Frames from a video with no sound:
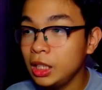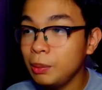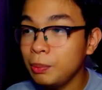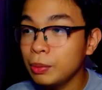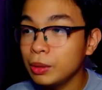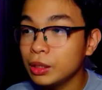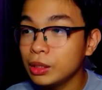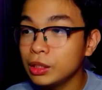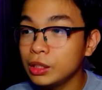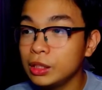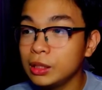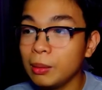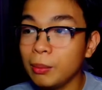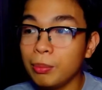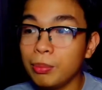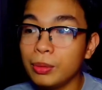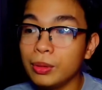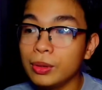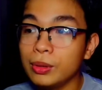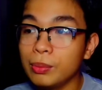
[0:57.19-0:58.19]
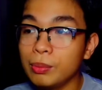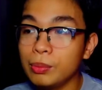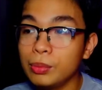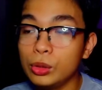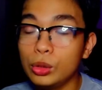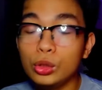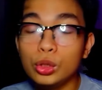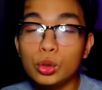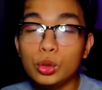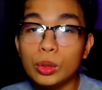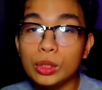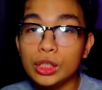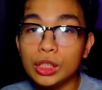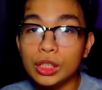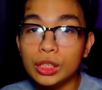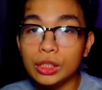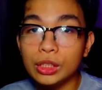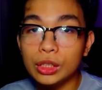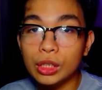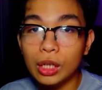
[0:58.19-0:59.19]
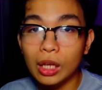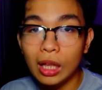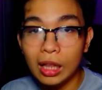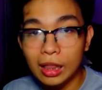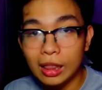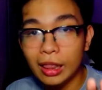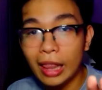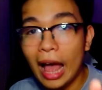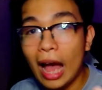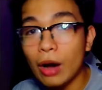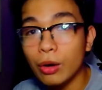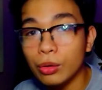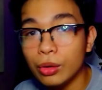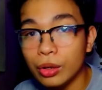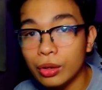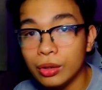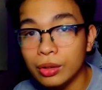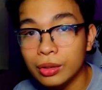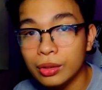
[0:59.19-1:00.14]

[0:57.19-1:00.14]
keep it simple. Blue switches, loud.